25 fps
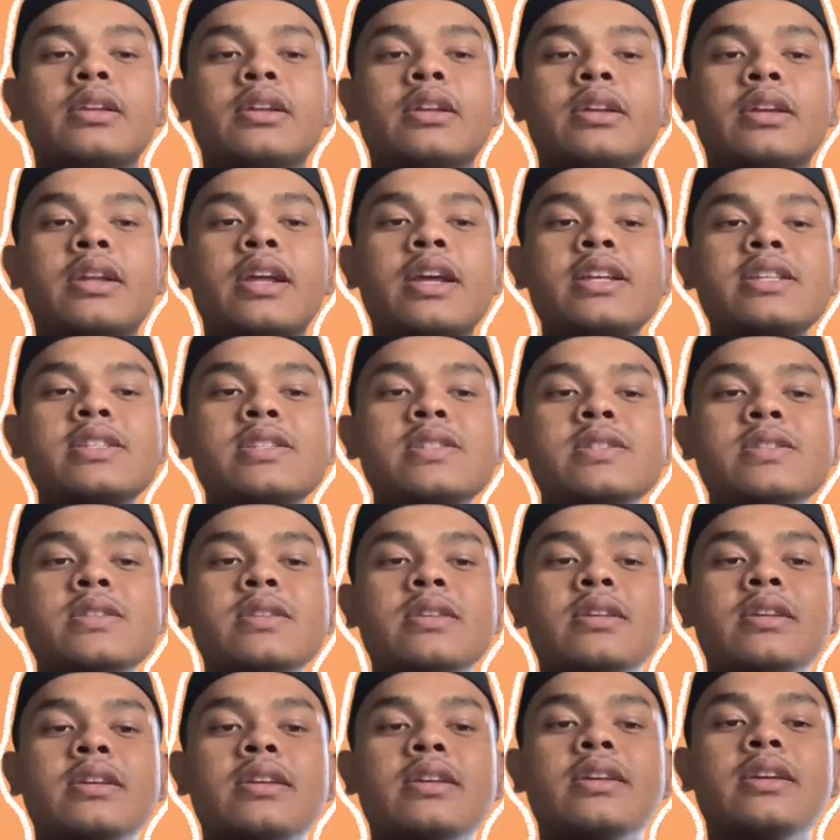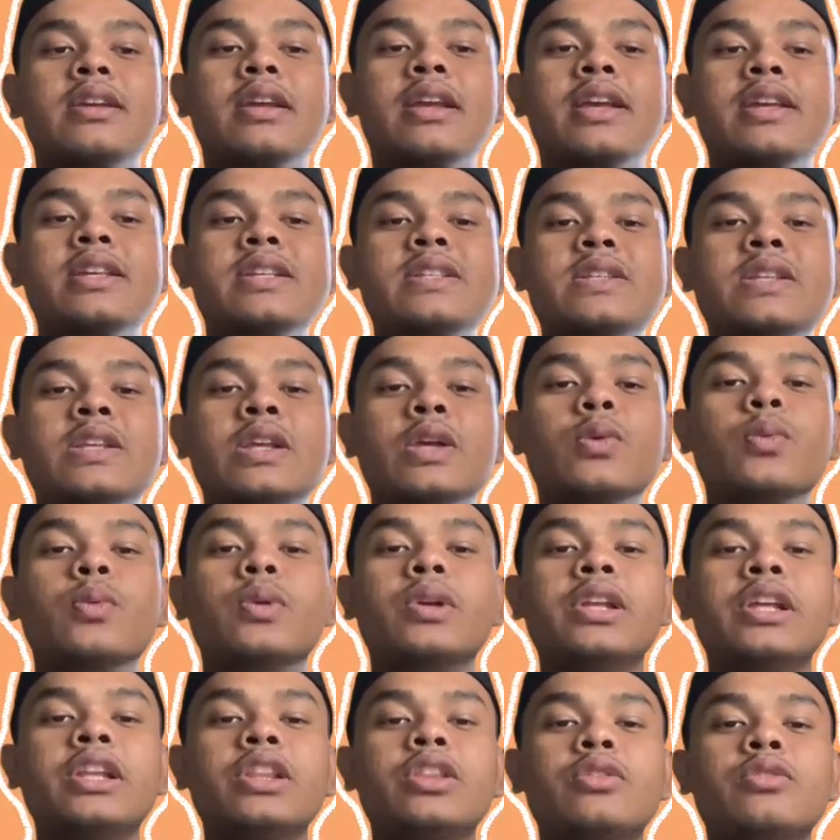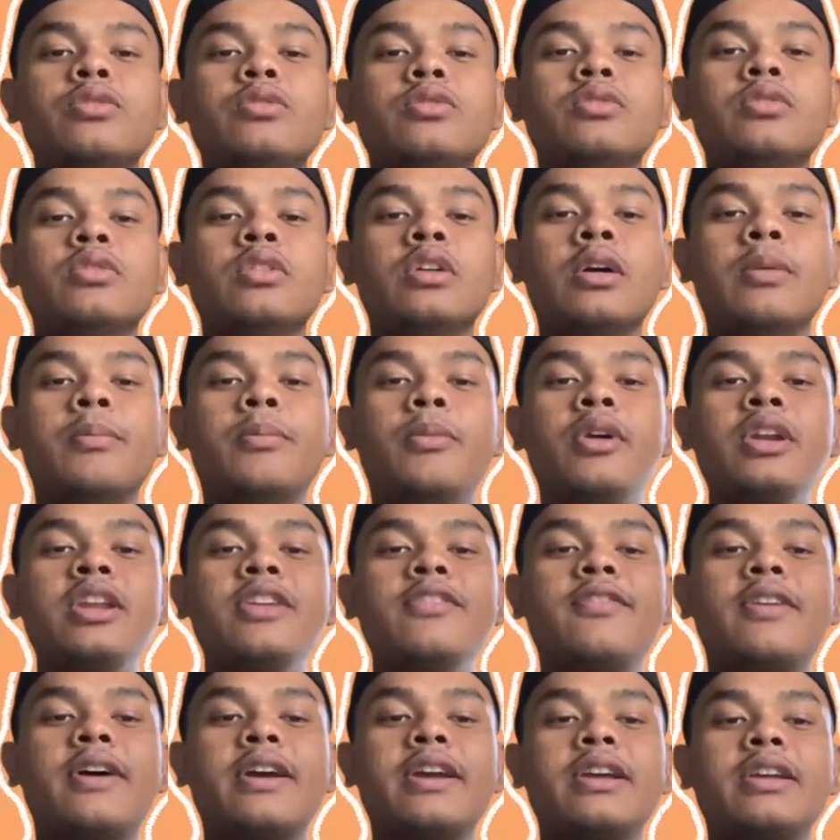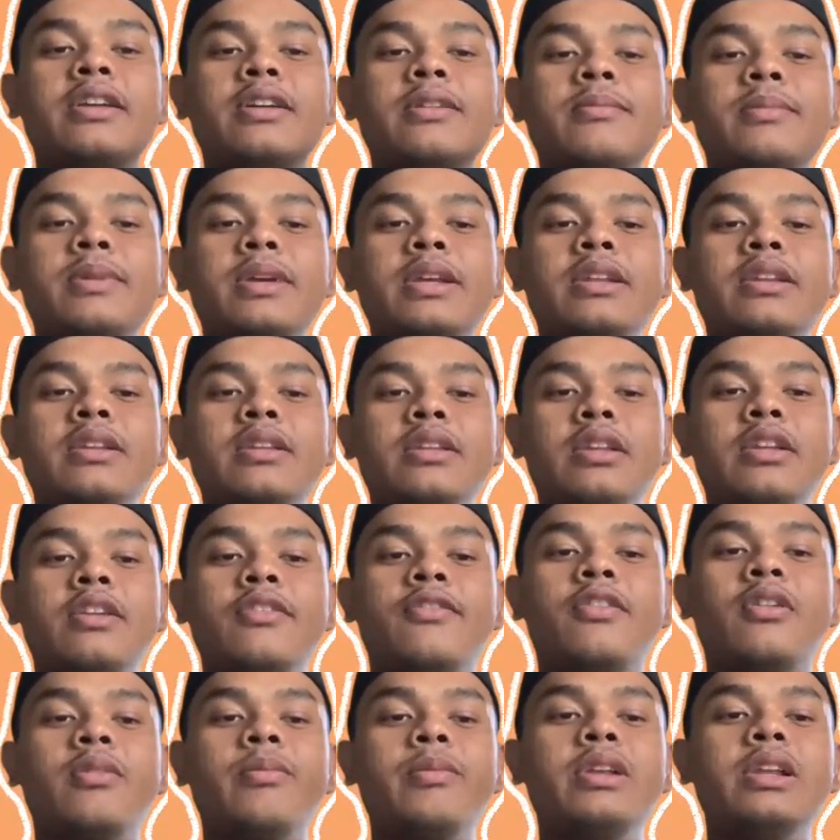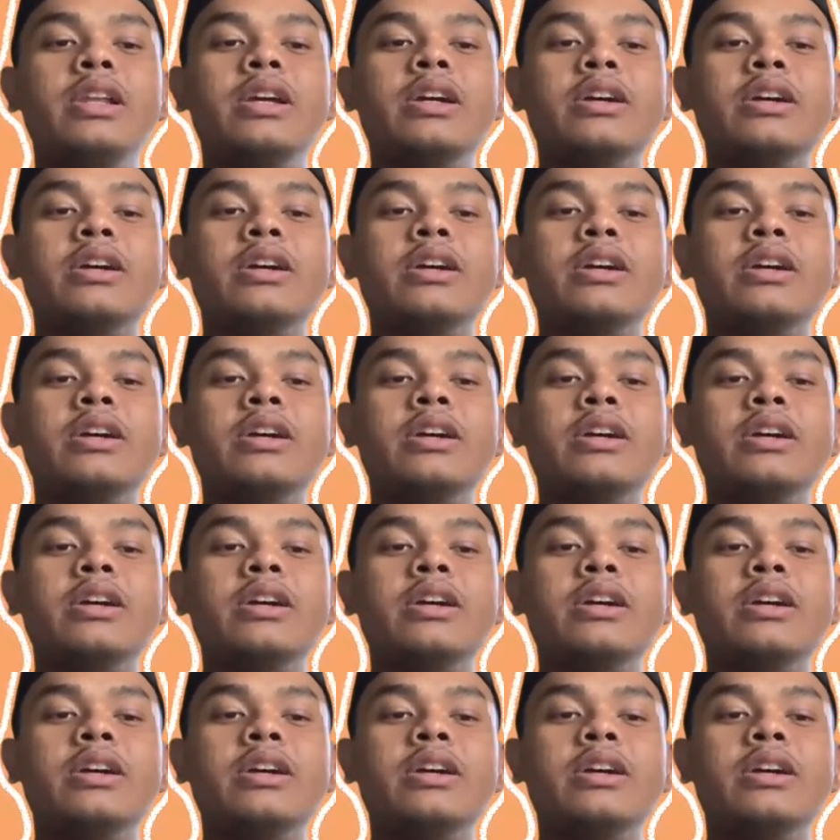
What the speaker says: Next is we need to modify a bit the formula.